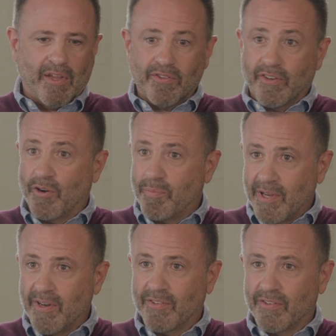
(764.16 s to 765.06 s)

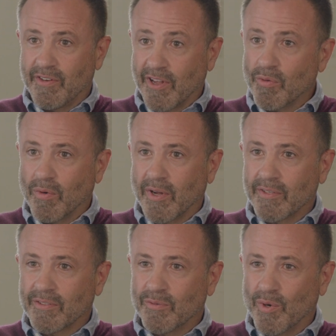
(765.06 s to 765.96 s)
Cerapedics is another
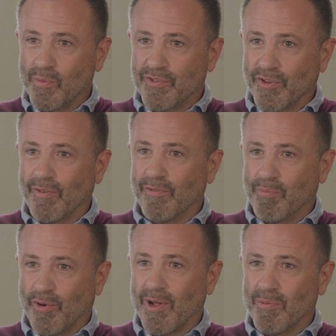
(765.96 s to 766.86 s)
one where we solve the
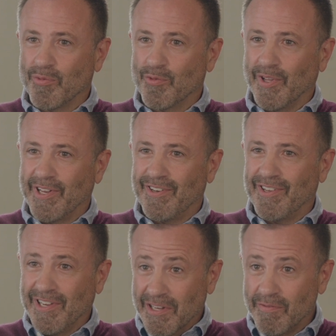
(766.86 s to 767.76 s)
problems related to
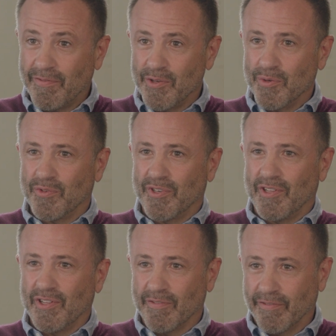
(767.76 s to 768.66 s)
infuse and in
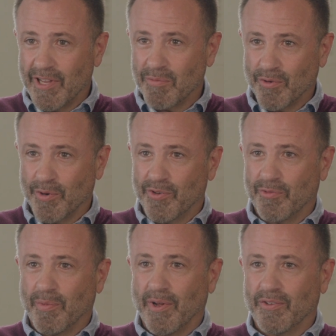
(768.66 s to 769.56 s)
the inflammatory
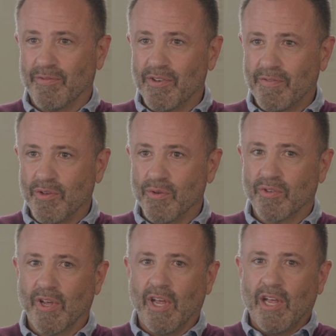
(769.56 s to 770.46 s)
response of
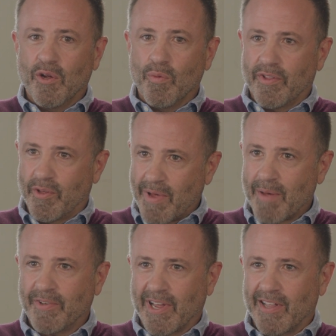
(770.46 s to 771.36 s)
infuse with a
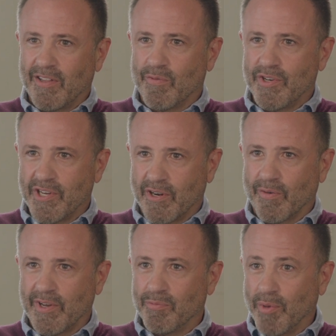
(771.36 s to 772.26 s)
peptide that
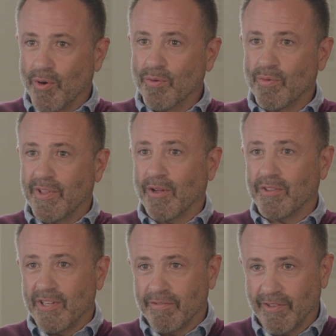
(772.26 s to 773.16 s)
regenerates bone without
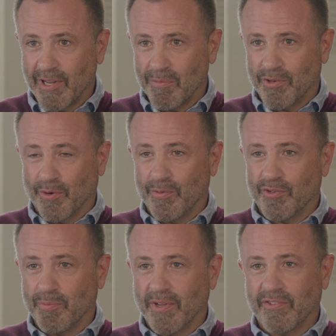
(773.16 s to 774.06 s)
the inflammatory
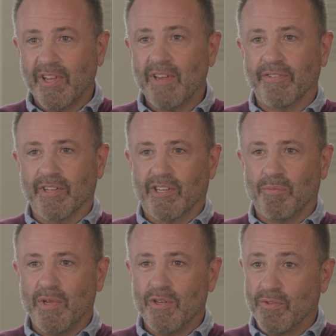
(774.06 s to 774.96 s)
response safely and
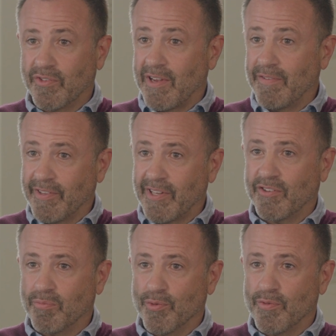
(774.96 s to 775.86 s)
can be used safely and
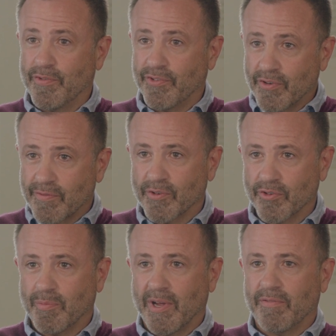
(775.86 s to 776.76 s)
is approved for cervical
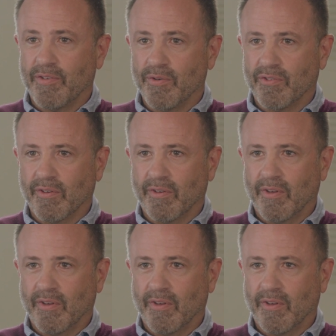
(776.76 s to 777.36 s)
spine fusion.